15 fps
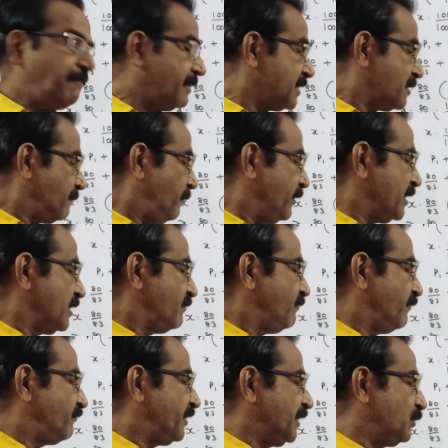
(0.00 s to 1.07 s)
principal is
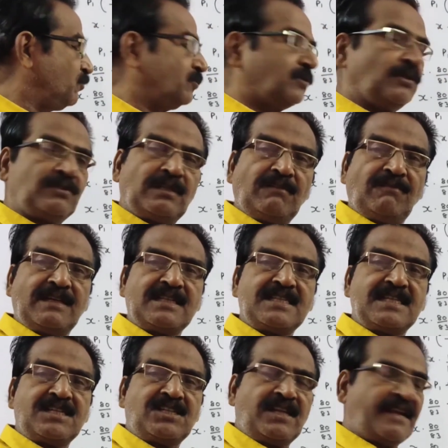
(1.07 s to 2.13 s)

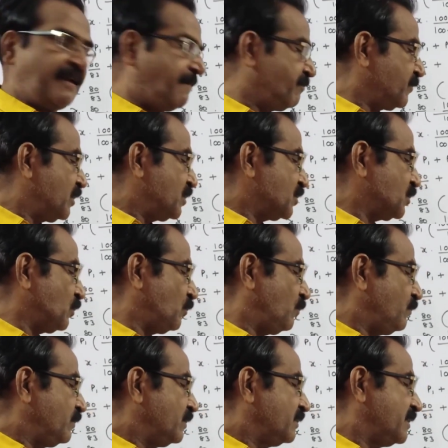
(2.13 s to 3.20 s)
52,160.
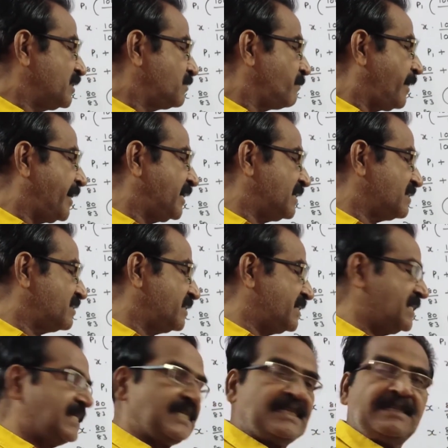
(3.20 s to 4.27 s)
So this minus
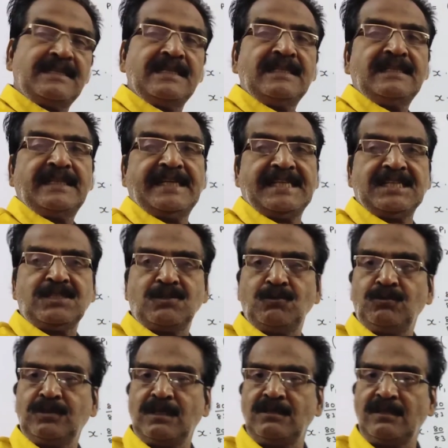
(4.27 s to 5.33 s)
this, that is
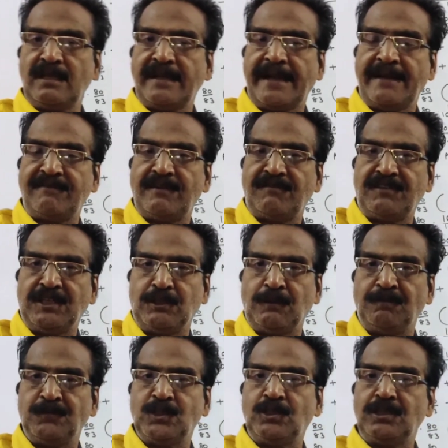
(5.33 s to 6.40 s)

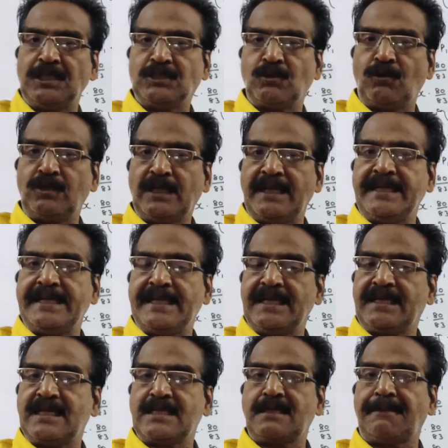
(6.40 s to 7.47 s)
2952. So the total
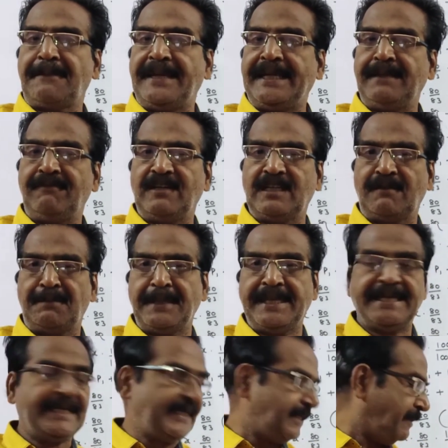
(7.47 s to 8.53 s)
interest paid for the
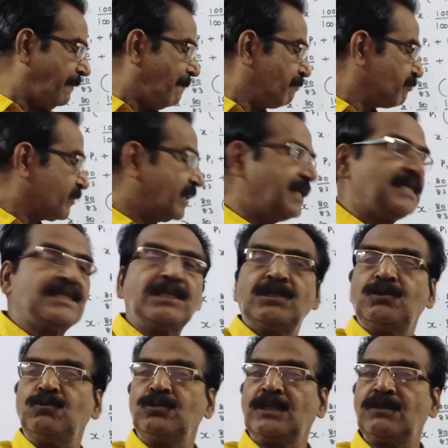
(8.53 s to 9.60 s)
period is
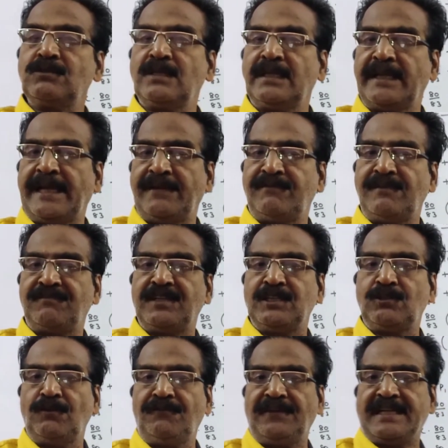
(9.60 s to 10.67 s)

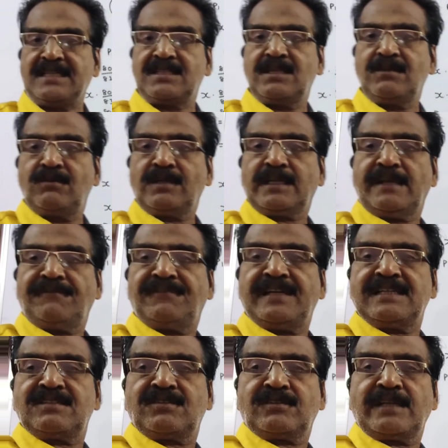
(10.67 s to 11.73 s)
2952, friends. Okay,
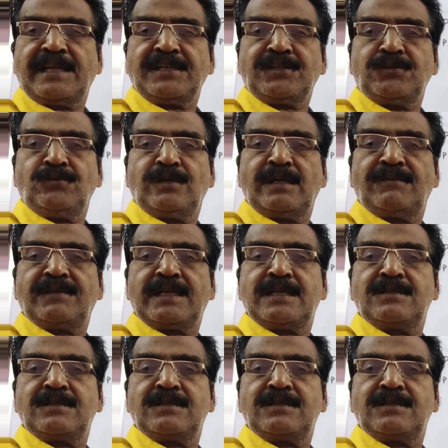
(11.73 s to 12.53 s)
friends. Thank you. Have a